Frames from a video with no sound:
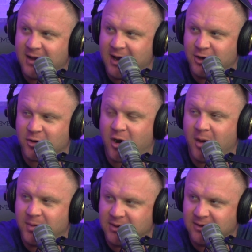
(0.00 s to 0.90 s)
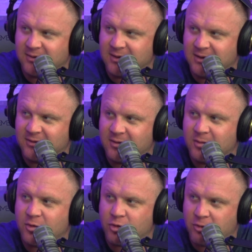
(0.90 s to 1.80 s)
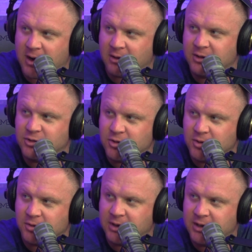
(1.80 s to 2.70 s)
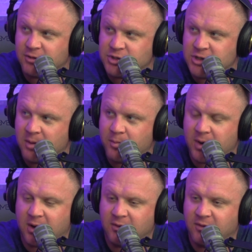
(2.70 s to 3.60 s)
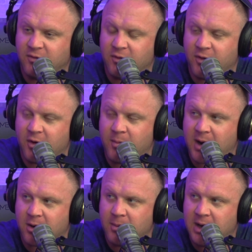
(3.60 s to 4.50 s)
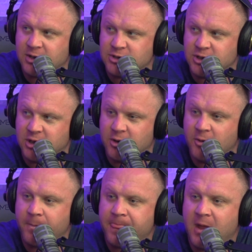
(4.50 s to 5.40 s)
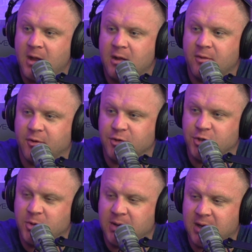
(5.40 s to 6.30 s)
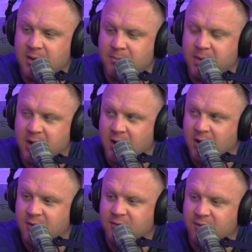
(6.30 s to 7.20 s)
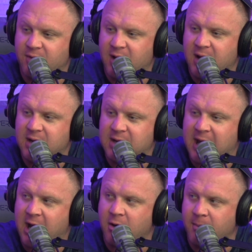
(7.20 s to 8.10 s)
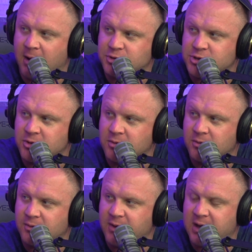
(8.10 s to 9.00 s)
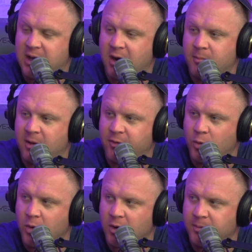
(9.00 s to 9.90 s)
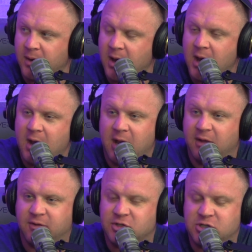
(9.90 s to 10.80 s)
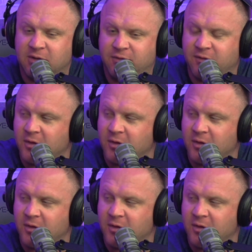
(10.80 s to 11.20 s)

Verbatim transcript: and your competencies correctly to your leadership, because if they're micromanaging you, they're doing it because they care about you. They care about the work. It's a shift of